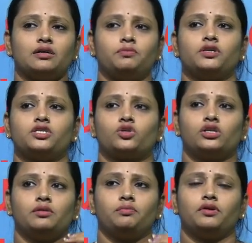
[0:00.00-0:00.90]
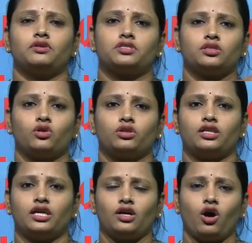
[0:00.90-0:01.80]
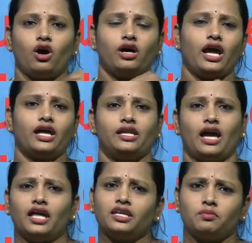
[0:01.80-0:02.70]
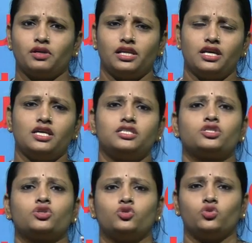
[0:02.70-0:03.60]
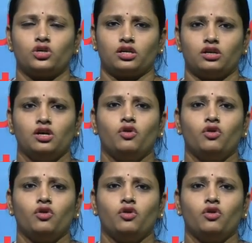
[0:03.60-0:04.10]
a particular person or thing or an animal is doing,